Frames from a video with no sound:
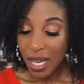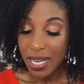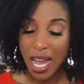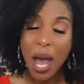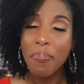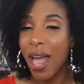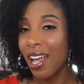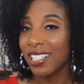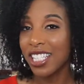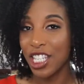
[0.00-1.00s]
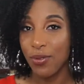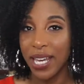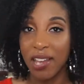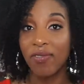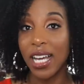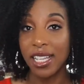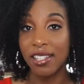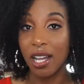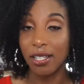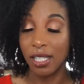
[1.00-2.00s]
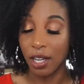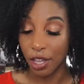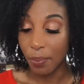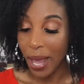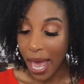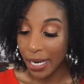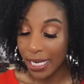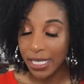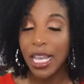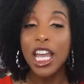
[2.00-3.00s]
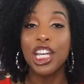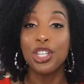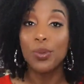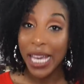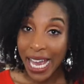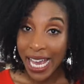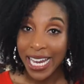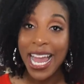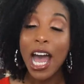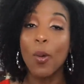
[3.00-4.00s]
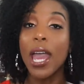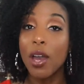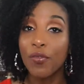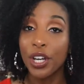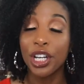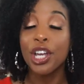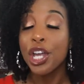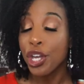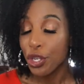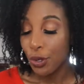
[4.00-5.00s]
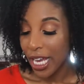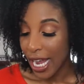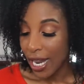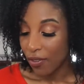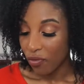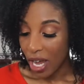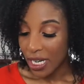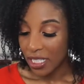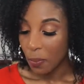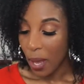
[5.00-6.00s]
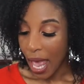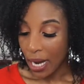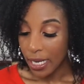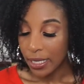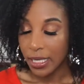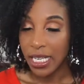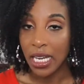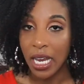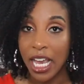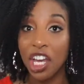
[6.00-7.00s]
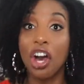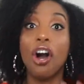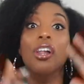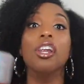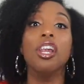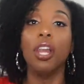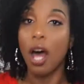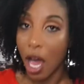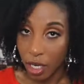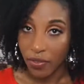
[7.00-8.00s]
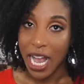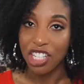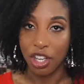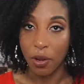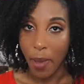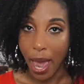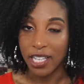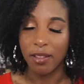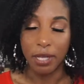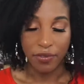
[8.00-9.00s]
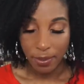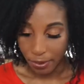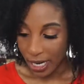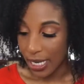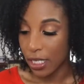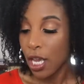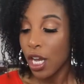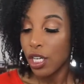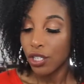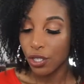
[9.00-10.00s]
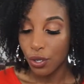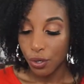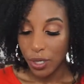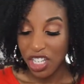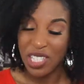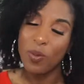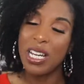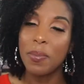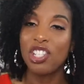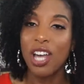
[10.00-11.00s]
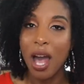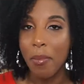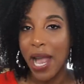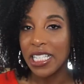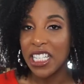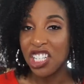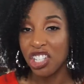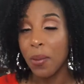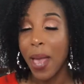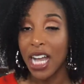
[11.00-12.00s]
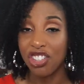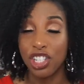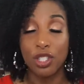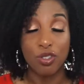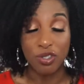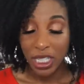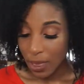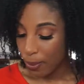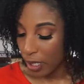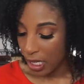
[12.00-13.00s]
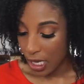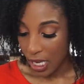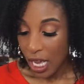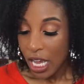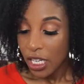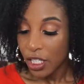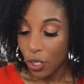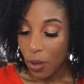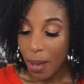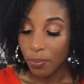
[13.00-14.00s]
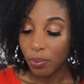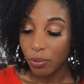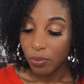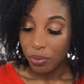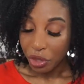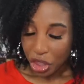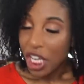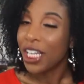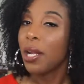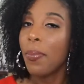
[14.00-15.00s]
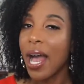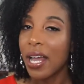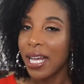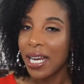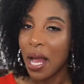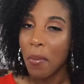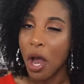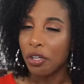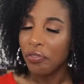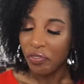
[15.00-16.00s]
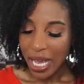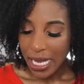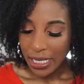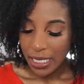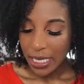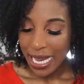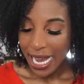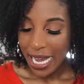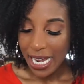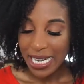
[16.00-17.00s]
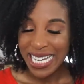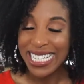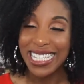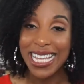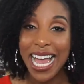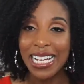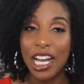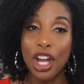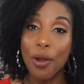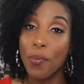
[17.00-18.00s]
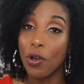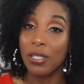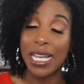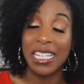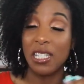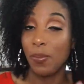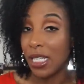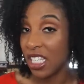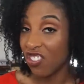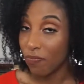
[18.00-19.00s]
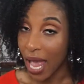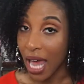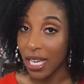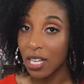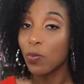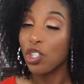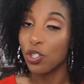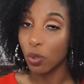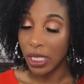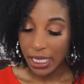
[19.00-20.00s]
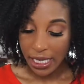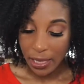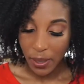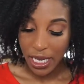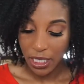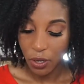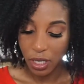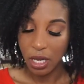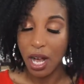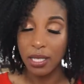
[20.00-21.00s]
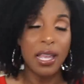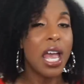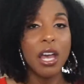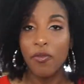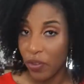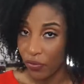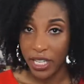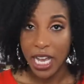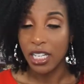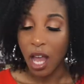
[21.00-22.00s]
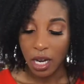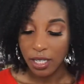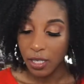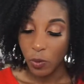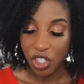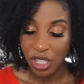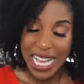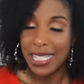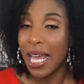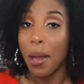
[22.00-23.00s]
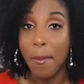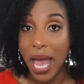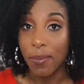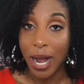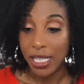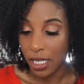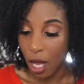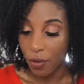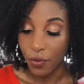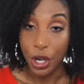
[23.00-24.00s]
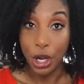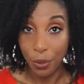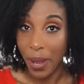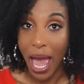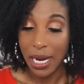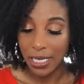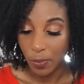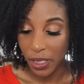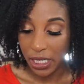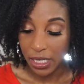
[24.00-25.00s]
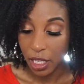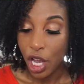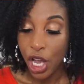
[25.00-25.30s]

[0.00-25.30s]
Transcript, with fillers: Now I'm not gonna say you can't find these colors in other palettes. You can, however, you can find these palettes in like a lot of eyeshadow palettes from different brands. So it just pretty much caught my attention. The packaging is really pretty. So I'm thinking about it. I'm on the fence and it's not her most expensive palette, which is really good because it only costs $58, which that's not a bad price at all for her palettes because